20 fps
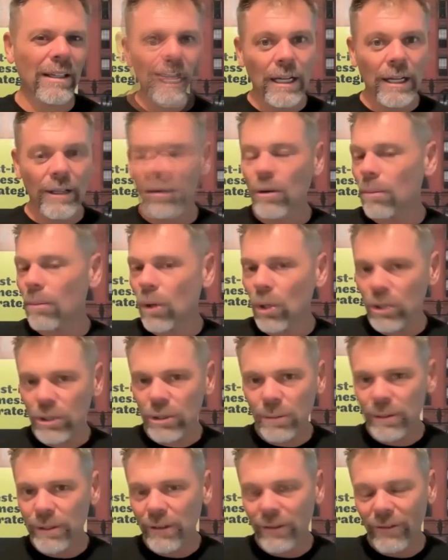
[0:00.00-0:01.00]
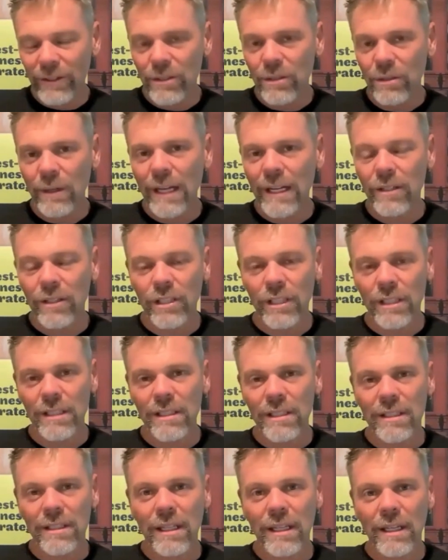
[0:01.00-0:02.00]
There are multiple different strategies
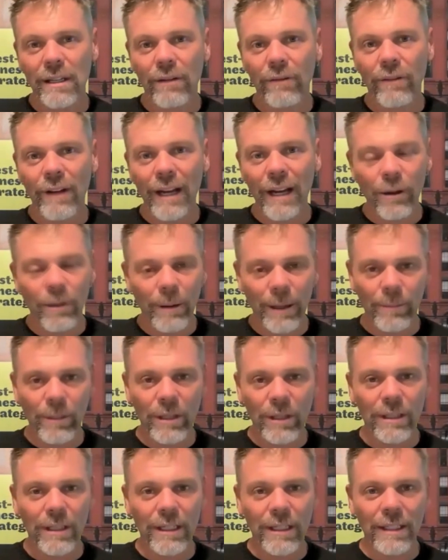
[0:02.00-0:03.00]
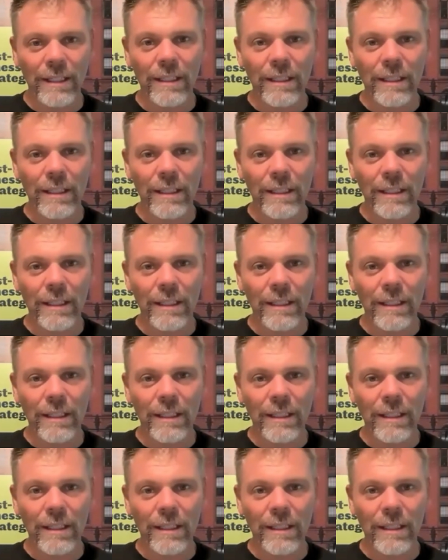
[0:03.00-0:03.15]
inside of outbound marketing.